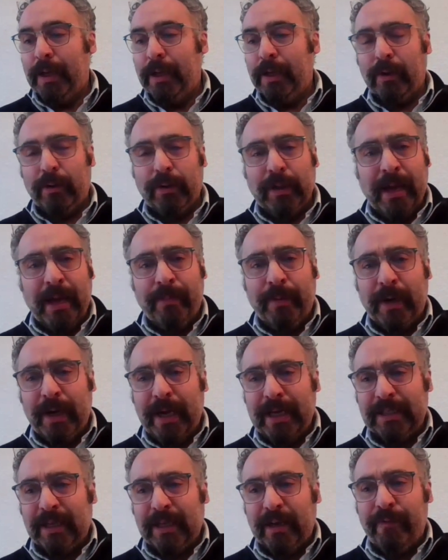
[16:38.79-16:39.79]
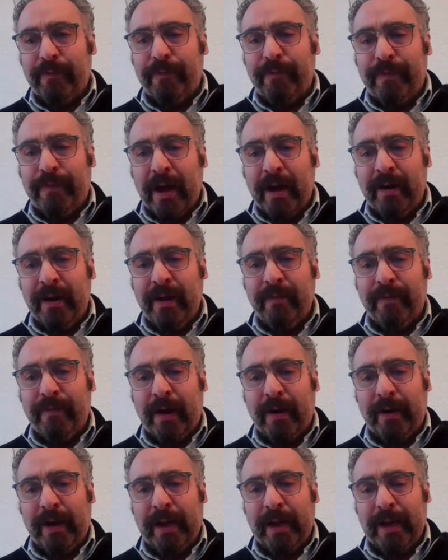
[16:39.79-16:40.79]
Labour is in a very,
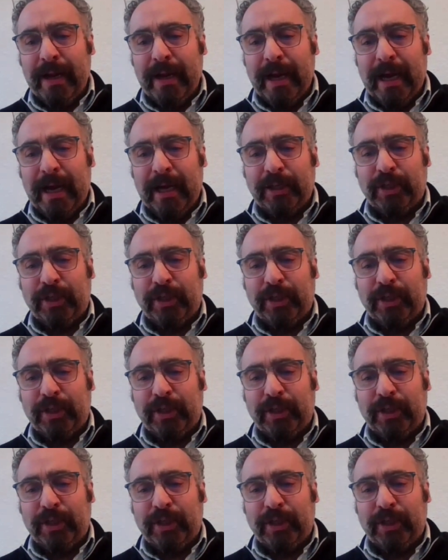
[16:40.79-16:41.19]
very